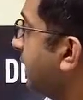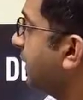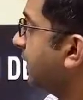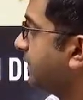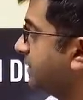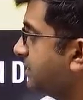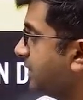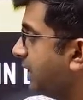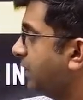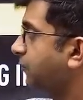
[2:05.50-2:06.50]
This is a
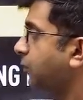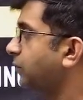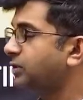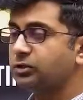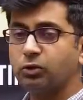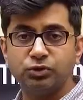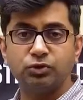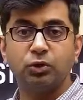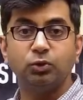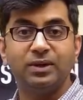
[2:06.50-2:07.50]
NFO which closes
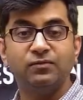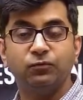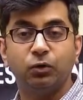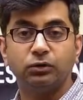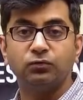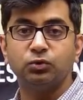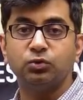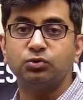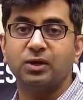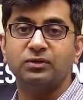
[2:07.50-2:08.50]
on 24th of
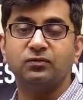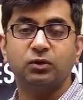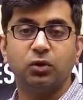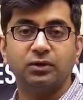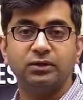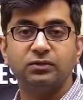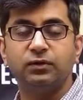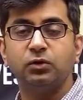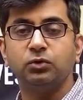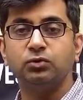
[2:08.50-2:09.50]
June. So as we record this
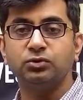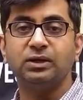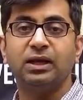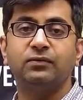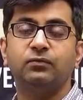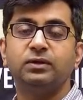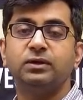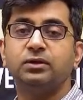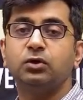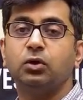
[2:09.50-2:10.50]
video, you still have a week
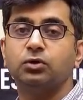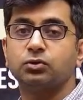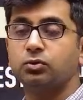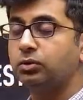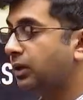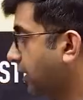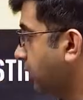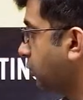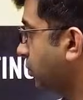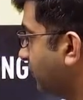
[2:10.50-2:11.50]
or so
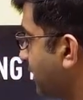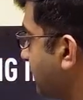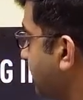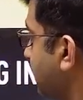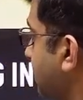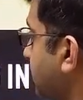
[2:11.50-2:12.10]
to invest in such